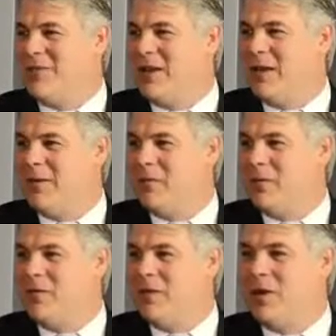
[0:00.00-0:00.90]
FDA
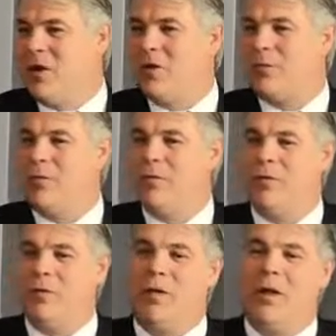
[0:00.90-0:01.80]
approval, and on
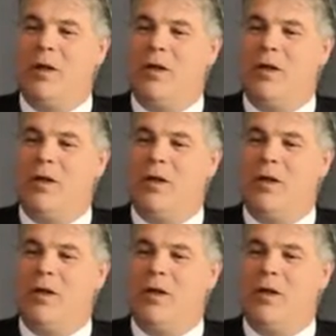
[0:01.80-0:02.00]
approval,